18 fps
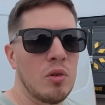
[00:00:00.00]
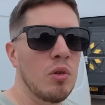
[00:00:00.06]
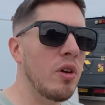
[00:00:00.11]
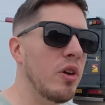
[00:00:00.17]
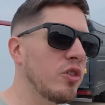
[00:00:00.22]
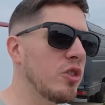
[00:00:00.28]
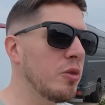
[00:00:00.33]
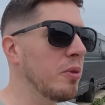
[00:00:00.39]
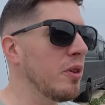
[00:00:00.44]

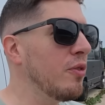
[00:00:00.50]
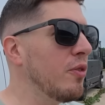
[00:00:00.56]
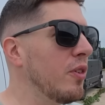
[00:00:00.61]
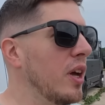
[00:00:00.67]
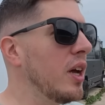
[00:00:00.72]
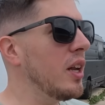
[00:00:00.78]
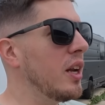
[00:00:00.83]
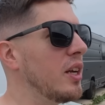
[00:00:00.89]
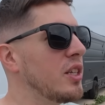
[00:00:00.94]
Although, to be
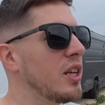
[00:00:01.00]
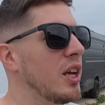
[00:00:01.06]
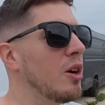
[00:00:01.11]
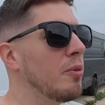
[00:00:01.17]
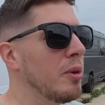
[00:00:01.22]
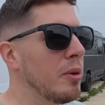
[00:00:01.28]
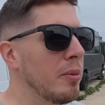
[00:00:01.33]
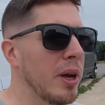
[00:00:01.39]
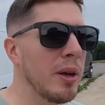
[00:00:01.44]
fair, that's
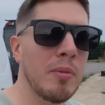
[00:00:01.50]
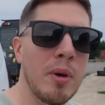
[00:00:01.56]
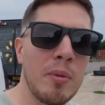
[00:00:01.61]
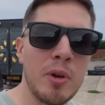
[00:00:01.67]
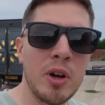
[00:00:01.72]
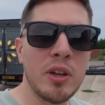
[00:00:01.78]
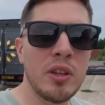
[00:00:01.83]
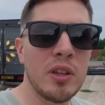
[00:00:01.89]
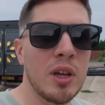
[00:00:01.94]
helped me make my
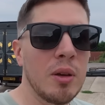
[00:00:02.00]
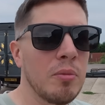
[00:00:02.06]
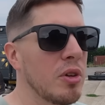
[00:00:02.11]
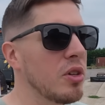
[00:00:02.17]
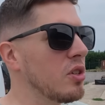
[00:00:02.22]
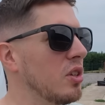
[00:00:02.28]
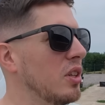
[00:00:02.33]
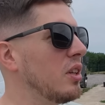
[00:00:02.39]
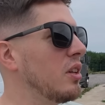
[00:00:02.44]
mind up
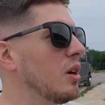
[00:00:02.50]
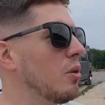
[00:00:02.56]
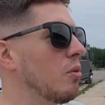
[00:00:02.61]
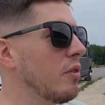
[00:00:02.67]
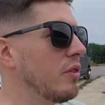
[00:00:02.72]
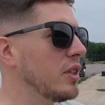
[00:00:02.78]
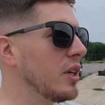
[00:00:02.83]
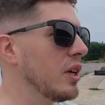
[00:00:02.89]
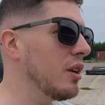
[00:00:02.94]
because I didn't know
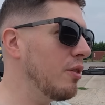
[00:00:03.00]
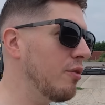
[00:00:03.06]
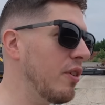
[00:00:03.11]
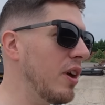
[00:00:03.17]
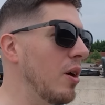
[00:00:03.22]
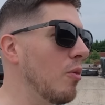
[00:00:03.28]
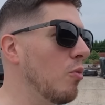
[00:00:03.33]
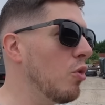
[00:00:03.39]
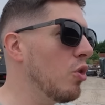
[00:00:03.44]
whether to get the
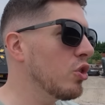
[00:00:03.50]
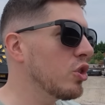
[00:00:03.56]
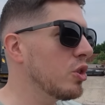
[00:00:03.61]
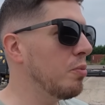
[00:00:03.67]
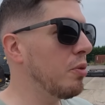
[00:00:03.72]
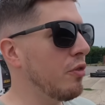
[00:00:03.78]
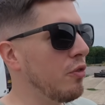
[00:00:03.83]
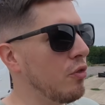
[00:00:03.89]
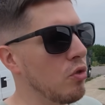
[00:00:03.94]
van
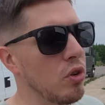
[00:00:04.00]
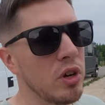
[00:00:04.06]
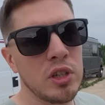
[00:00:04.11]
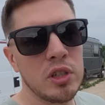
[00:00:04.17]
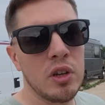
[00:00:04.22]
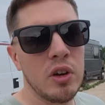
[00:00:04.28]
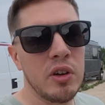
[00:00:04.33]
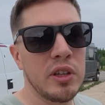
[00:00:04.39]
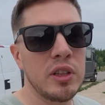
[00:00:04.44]
washed before I
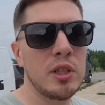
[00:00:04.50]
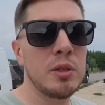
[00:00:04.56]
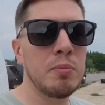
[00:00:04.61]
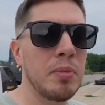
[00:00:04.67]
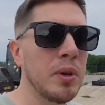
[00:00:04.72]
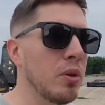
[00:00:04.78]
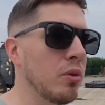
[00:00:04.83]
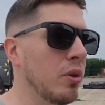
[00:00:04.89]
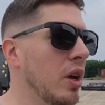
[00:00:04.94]
started this
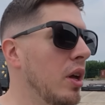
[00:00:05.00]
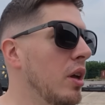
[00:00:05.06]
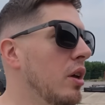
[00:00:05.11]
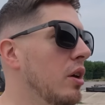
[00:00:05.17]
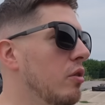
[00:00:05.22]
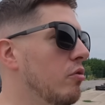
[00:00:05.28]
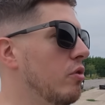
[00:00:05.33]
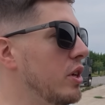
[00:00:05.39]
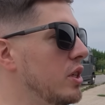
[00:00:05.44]
build.
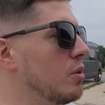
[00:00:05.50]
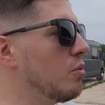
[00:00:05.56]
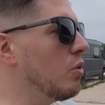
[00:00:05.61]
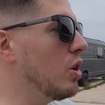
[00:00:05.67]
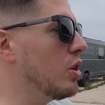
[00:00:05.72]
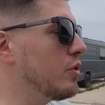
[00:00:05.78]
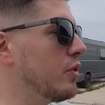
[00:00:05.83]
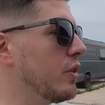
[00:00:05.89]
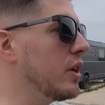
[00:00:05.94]
Reason why
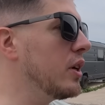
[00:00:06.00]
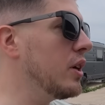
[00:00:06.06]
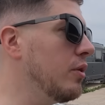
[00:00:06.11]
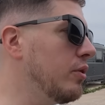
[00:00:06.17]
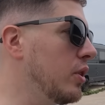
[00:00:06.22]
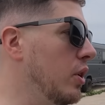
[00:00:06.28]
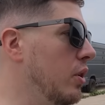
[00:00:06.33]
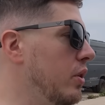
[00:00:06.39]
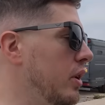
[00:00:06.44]
I was thinking
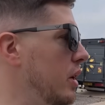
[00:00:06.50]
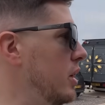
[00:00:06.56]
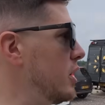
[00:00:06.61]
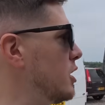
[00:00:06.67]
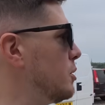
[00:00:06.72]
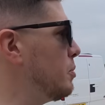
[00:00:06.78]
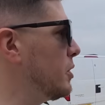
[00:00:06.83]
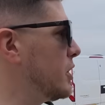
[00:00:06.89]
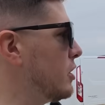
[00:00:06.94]
of doing it
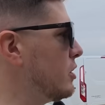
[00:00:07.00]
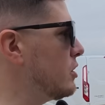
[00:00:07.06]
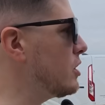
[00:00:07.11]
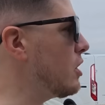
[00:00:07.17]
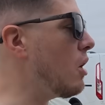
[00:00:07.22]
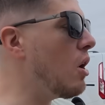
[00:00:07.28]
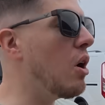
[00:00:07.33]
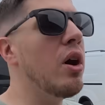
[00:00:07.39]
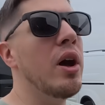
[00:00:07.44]
is because
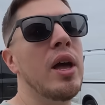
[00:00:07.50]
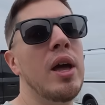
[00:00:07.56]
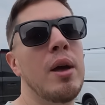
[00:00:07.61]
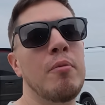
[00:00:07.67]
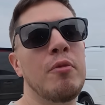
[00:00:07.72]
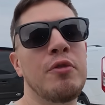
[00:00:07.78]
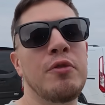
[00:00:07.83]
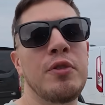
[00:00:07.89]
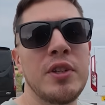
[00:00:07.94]
I
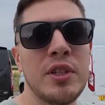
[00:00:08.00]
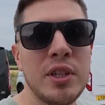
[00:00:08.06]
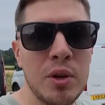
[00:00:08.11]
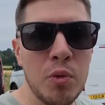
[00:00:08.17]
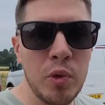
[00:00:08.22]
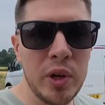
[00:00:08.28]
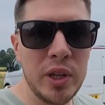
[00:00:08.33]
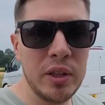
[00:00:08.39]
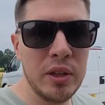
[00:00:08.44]
am
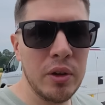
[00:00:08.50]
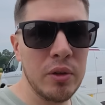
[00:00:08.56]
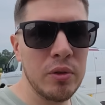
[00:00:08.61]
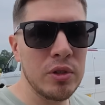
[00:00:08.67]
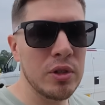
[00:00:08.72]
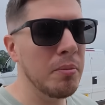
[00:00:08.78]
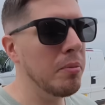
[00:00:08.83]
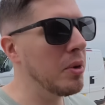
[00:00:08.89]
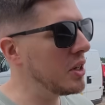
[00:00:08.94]
fitting
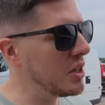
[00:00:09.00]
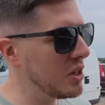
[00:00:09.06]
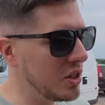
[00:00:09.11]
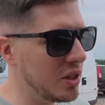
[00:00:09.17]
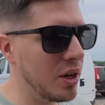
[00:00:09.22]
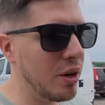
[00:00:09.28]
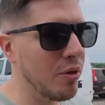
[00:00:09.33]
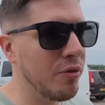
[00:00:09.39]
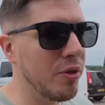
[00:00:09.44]
windows
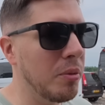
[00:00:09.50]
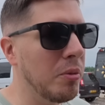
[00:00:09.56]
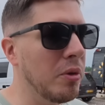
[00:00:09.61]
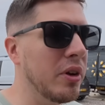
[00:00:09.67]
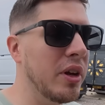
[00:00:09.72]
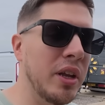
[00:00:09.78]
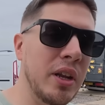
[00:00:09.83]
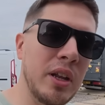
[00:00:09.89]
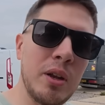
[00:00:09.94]
myself. I'm
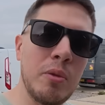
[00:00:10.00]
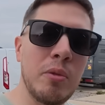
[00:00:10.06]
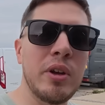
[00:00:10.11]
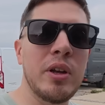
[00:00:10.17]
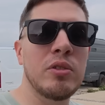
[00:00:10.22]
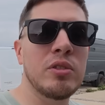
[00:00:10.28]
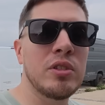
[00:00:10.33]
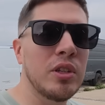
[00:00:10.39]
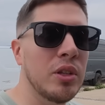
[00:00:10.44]
not getting anyone
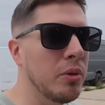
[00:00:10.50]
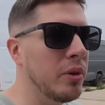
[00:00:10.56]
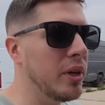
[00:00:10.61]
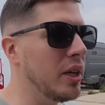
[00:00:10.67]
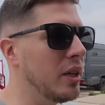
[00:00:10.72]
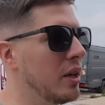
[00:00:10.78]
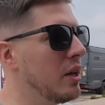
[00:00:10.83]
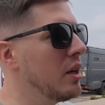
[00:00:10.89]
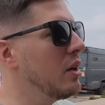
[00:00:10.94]
else to do
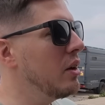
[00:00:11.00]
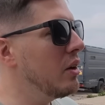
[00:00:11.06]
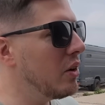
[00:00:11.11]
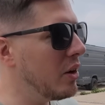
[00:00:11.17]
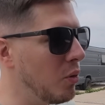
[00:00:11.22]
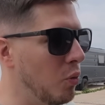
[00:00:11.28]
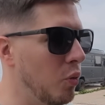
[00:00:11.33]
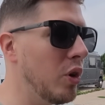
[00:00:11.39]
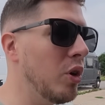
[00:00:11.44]
it.
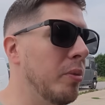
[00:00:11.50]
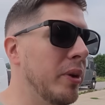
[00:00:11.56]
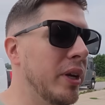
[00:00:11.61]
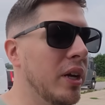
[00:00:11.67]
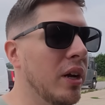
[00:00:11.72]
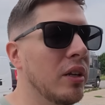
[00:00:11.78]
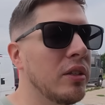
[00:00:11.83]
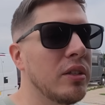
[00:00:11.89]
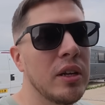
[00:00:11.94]
I will be
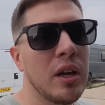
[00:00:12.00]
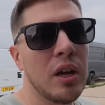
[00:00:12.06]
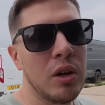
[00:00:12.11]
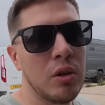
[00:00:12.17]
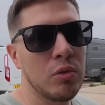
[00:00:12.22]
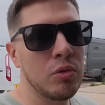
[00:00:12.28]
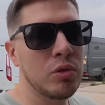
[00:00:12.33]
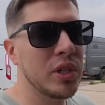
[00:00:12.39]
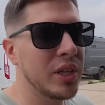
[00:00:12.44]
cutting
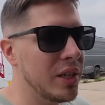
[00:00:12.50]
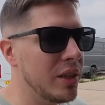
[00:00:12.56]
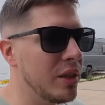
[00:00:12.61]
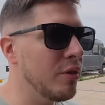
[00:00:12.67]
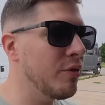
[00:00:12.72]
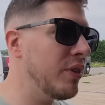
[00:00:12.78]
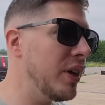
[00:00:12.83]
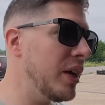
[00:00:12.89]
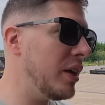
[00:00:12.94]
holes in
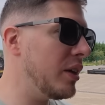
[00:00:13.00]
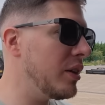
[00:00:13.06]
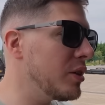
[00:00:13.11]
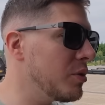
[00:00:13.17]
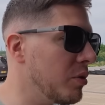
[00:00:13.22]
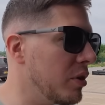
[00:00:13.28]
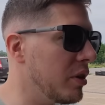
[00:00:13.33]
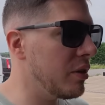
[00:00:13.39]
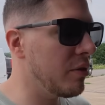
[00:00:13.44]
the van
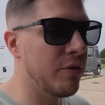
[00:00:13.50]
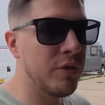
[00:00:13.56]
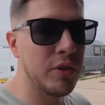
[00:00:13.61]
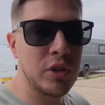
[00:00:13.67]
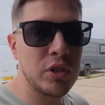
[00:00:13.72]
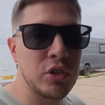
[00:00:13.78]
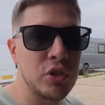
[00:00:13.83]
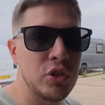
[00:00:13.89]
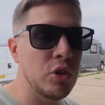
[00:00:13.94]
as one of the
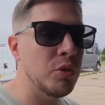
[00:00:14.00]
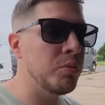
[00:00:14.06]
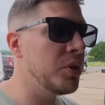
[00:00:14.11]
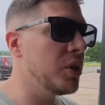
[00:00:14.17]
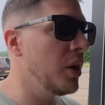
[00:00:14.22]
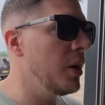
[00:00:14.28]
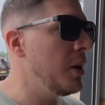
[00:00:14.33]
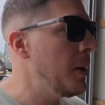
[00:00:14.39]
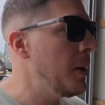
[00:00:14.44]
first jobs.